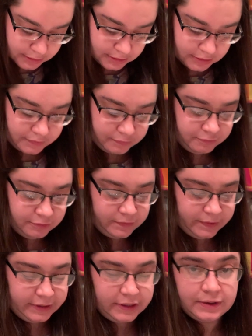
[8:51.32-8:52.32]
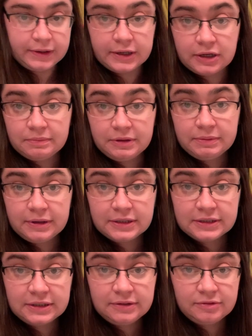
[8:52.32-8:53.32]
I don't feel like they're gonna be
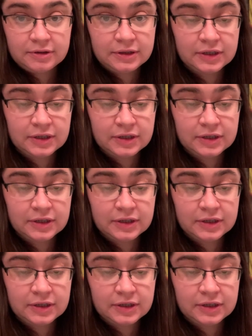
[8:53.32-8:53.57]
positive